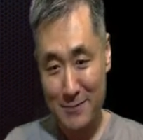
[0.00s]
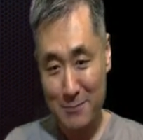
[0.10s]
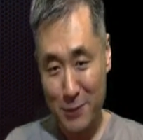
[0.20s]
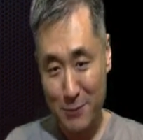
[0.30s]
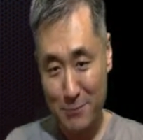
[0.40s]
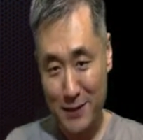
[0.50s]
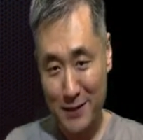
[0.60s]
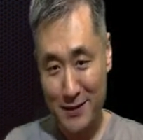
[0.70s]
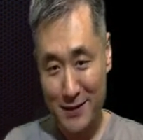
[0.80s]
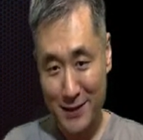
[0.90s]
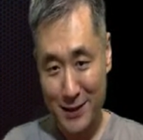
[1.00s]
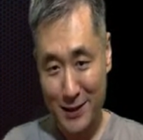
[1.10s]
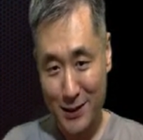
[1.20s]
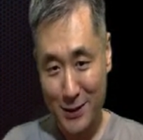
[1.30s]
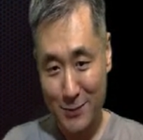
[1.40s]
bumping
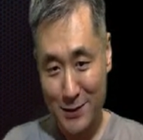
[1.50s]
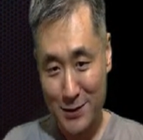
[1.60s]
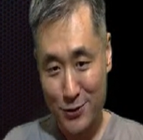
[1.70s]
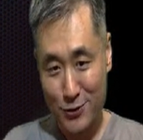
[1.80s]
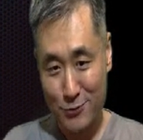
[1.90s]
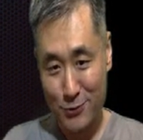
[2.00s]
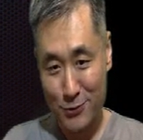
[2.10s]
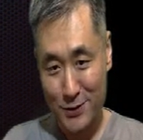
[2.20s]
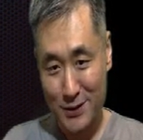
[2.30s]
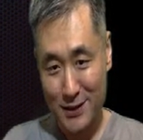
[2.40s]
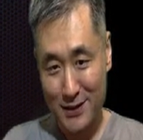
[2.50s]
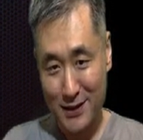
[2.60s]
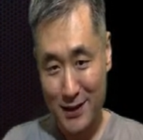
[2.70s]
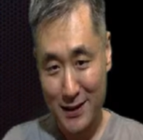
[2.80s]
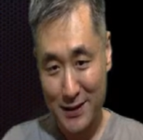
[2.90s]
of these two bones.
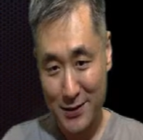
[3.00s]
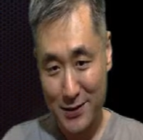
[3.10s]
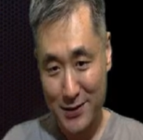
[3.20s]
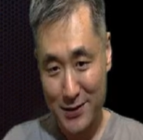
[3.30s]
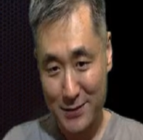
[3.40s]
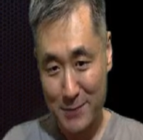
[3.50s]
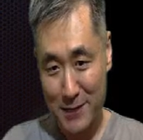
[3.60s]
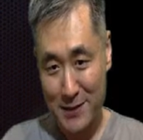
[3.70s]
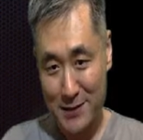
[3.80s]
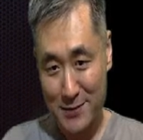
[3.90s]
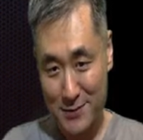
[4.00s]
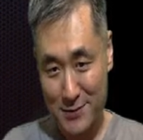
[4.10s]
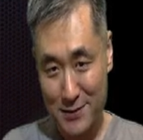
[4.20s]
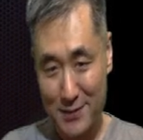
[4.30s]
And here is a meniscus